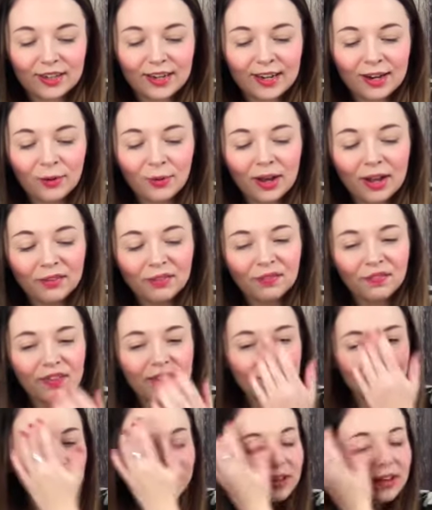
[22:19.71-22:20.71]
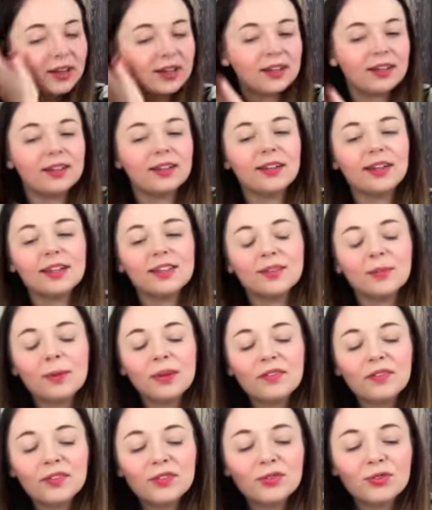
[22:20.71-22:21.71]
Now, I feel like it's a
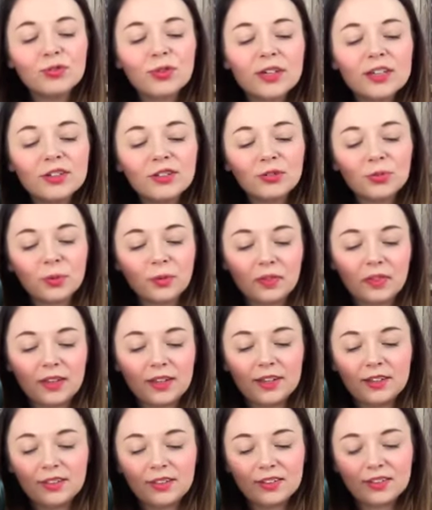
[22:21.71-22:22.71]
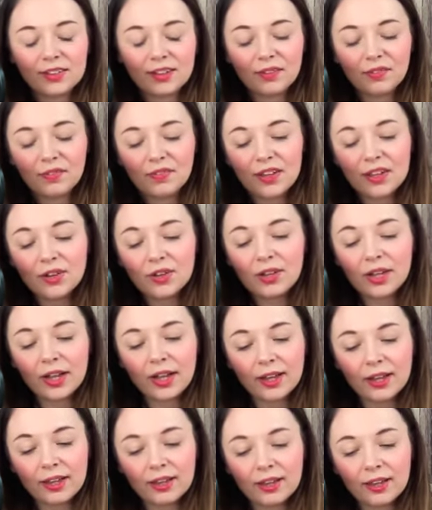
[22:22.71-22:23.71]
bit of a strange one, this, because I feel
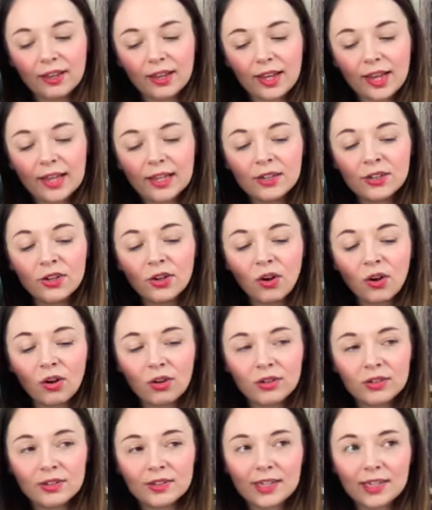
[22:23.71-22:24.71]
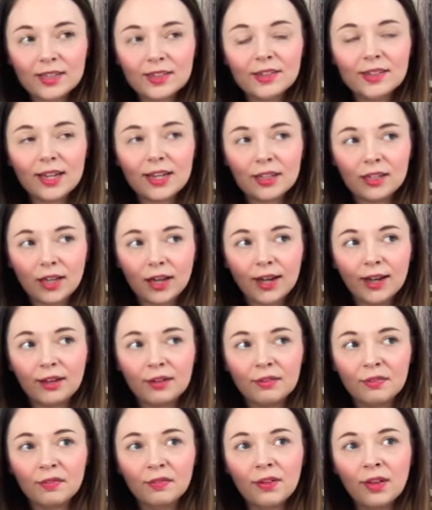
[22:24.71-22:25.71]
like in your day to day
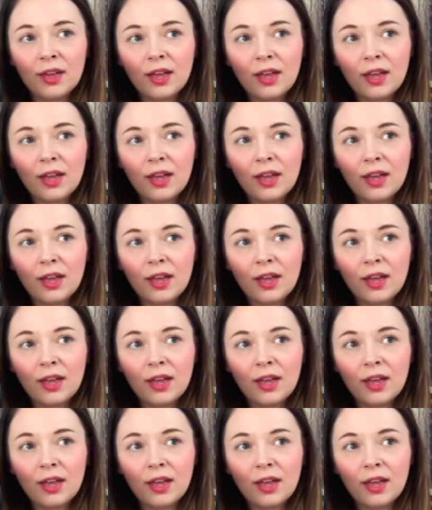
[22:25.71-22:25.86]
life,